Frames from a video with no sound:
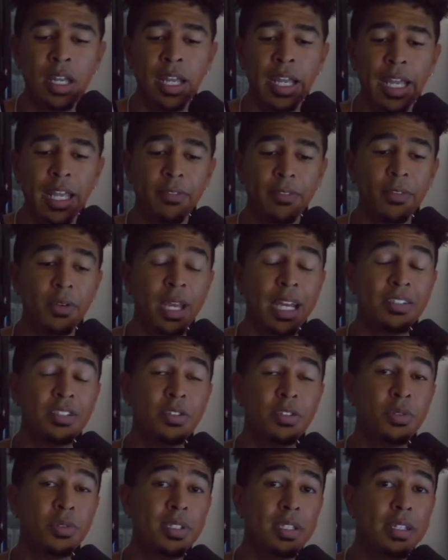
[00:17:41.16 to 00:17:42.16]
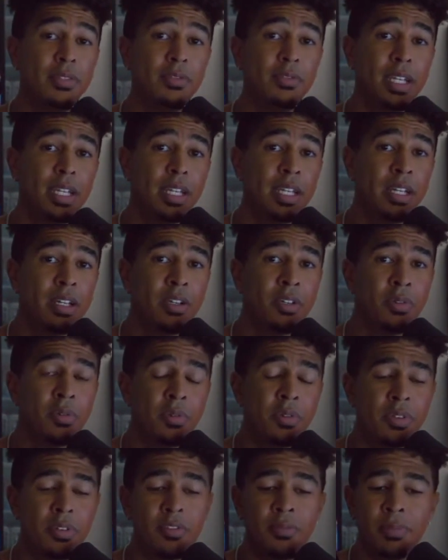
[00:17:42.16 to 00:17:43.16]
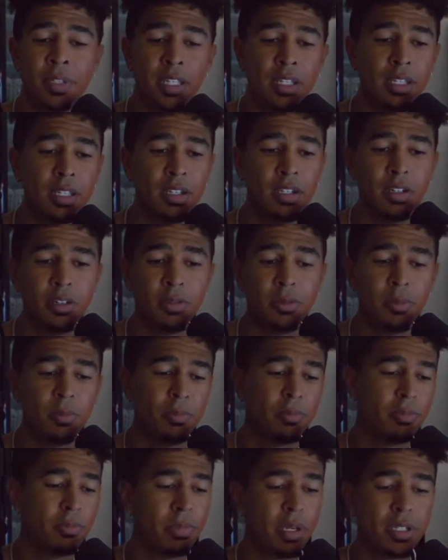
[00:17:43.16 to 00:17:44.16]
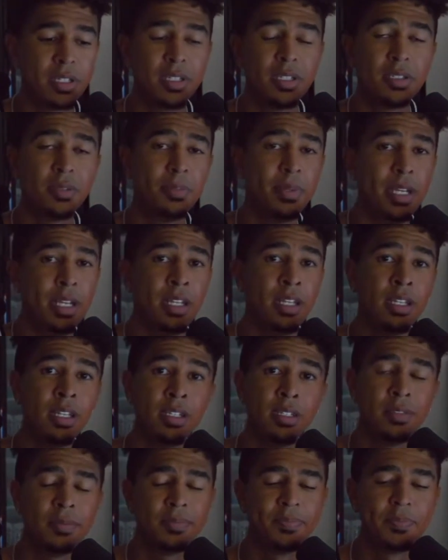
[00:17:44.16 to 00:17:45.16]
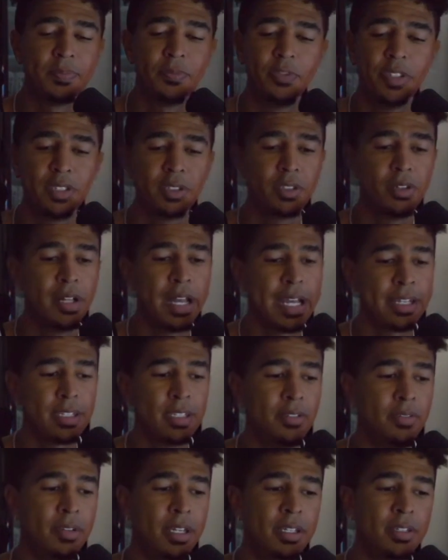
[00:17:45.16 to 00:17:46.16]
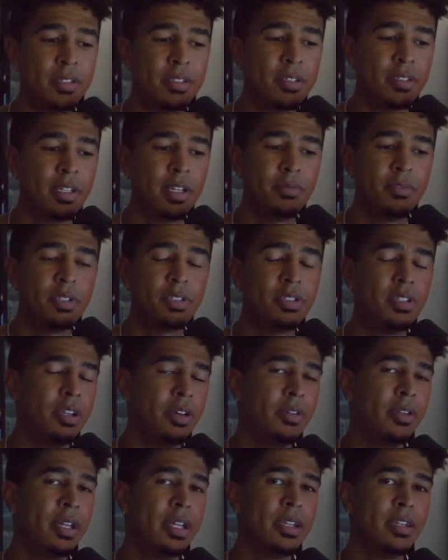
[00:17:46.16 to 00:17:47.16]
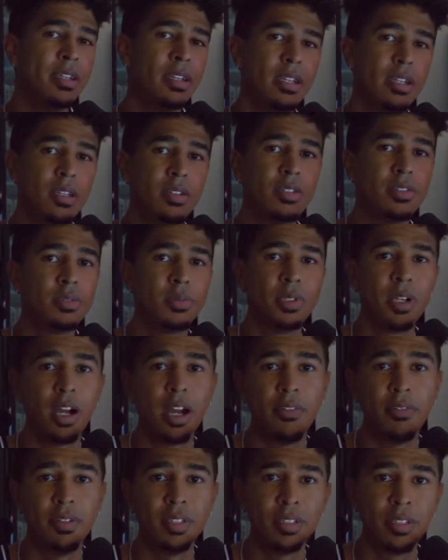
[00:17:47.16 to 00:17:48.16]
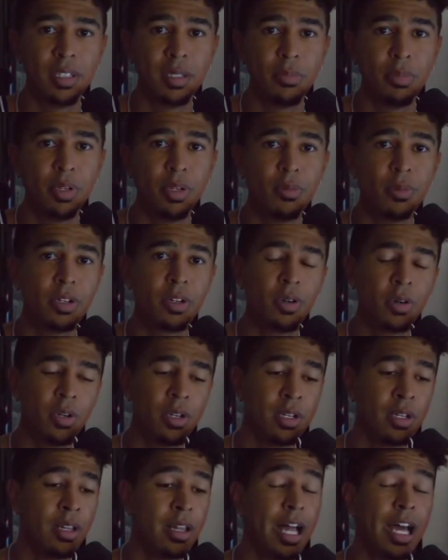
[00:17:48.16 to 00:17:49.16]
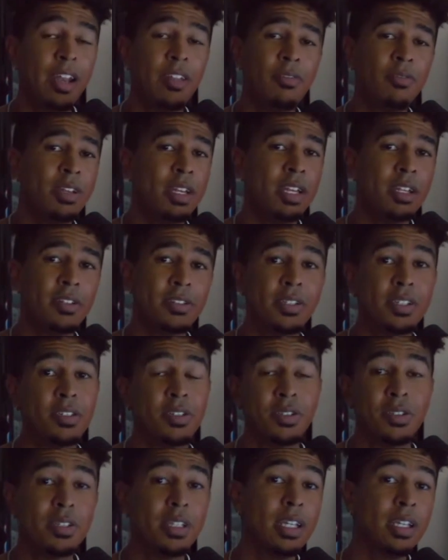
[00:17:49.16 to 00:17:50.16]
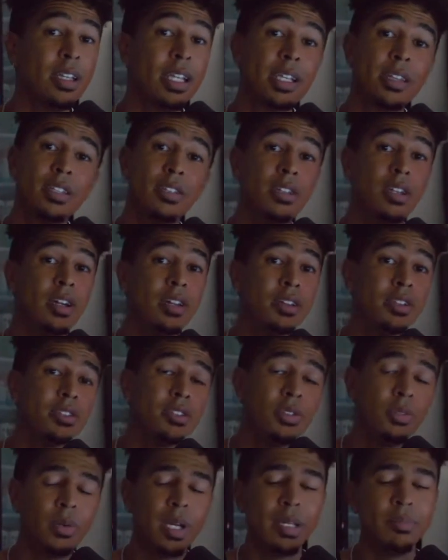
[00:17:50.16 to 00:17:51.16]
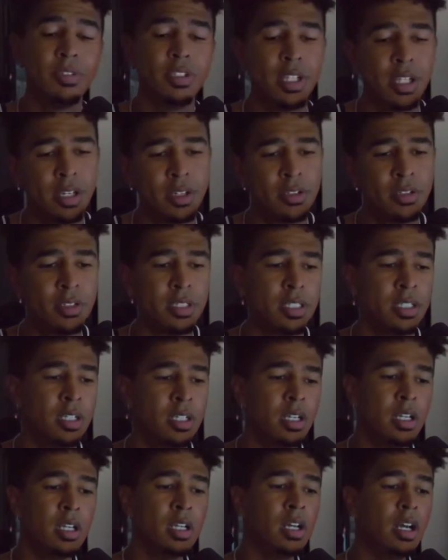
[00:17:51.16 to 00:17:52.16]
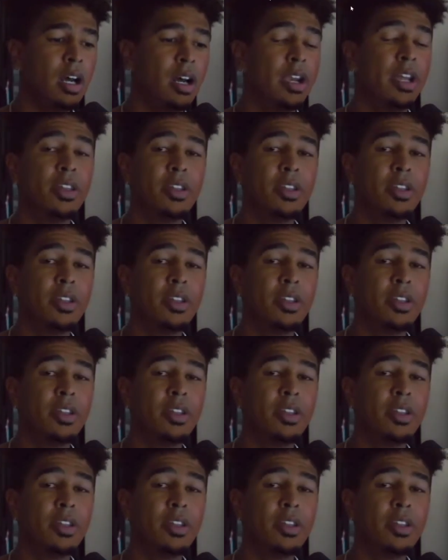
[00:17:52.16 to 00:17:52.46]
If you guys do see videos of me, you know, participating in physical activities and stuff, just know that those are obviously pre-recorded. A lot of videos that you're seeing, like the on the Two Hype channel and on other